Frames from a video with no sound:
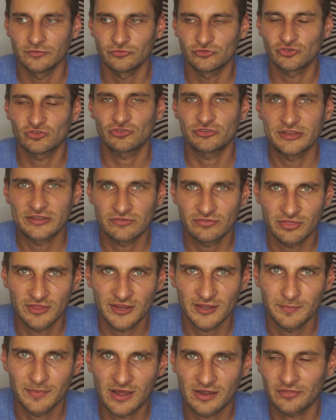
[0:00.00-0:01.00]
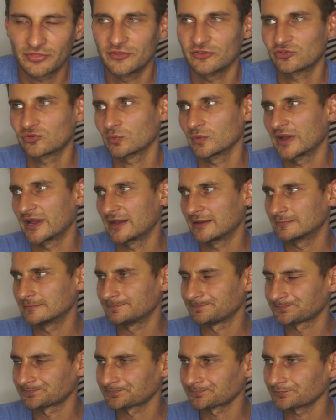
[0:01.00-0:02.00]
just think about it this way.
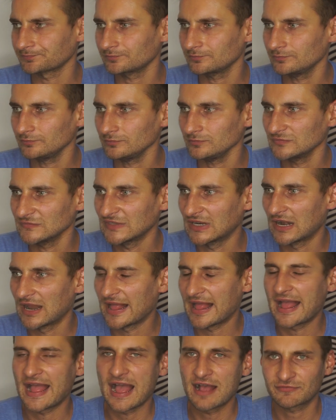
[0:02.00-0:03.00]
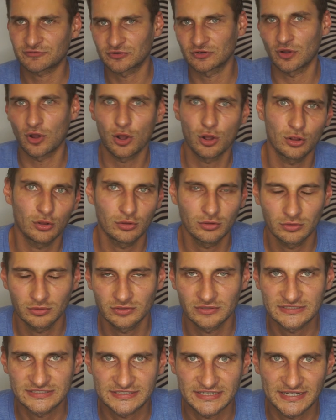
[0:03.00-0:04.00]
After
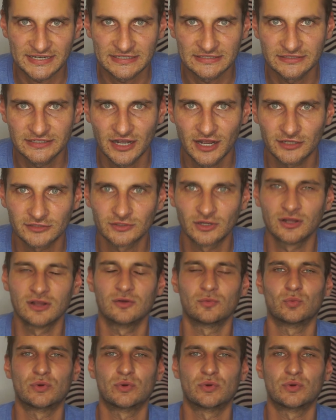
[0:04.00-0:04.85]
all said and done,